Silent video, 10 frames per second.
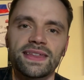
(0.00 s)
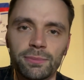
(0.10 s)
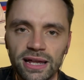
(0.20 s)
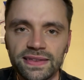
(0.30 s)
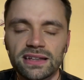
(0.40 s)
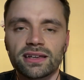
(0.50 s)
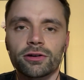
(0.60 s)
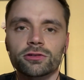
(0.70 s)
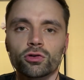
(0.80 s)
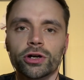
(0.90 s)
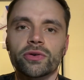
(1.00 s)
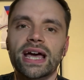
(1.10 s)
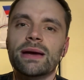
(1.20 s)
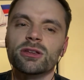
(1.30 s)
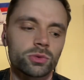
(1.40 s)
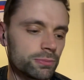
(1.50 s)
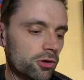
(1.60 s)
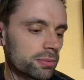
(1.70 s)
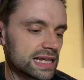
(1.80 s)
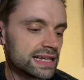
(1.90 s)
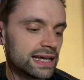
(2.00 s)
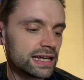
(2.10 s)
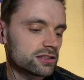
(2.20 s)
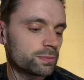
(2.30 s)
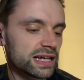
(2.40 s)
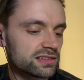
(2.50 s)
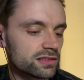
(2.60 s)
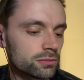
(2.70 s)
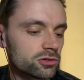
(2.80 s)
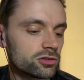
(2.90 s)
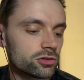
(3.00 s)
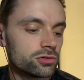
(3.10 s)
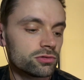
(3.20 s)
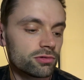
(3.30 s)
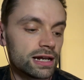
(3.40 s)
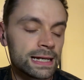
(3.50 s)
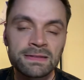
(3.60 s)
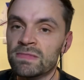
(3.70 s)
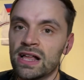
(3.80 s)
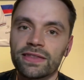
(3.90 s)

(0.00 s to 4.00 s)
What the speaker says: They played that territorial game as we probably expected them to do really.